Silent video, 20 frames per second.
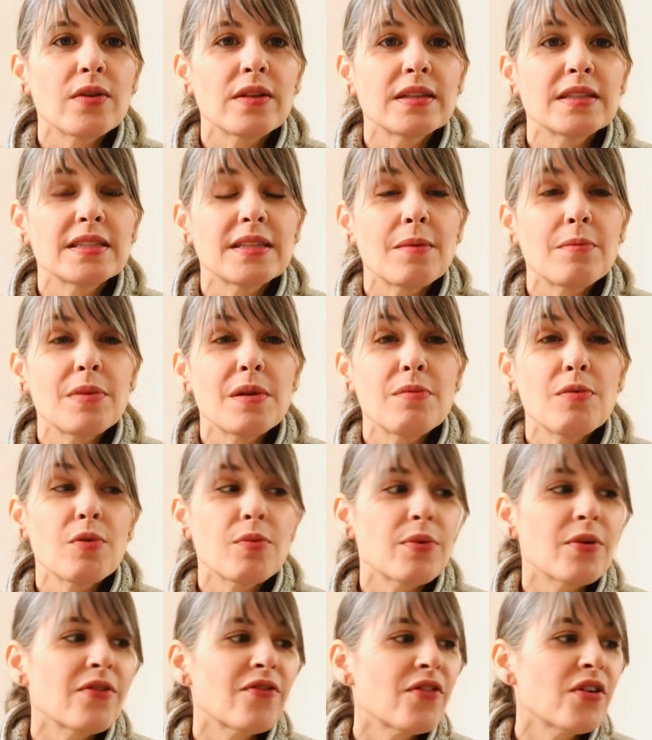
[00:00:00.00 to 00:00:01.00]
than some people
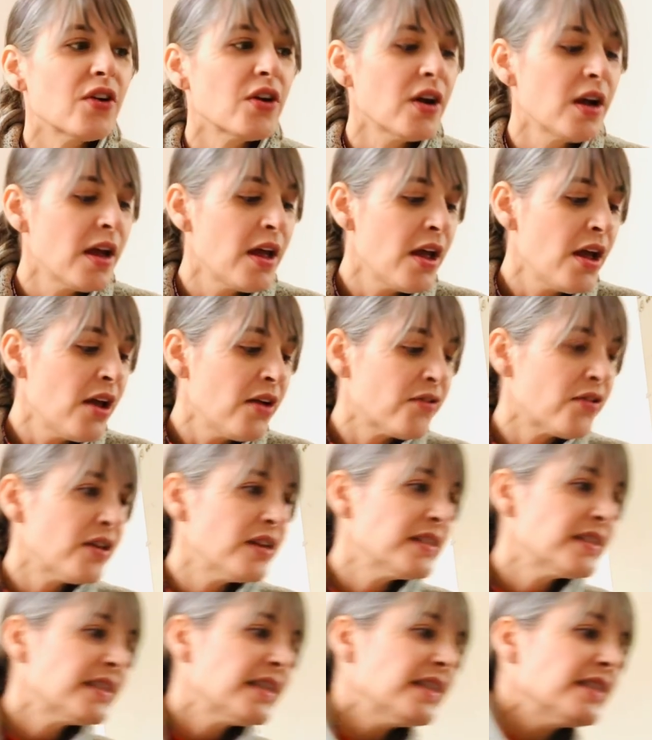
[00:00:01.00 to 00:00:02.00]
prefer. For
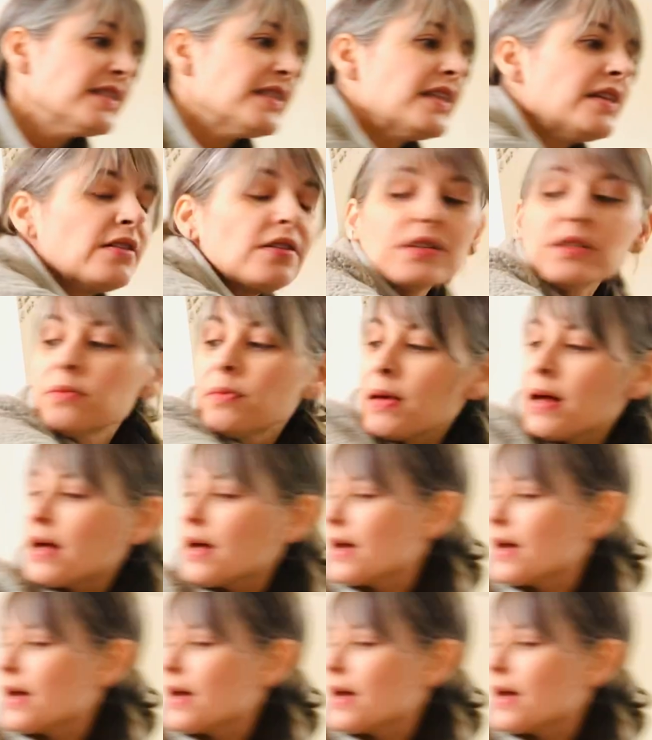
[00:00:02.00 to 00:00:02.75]
instance, here's my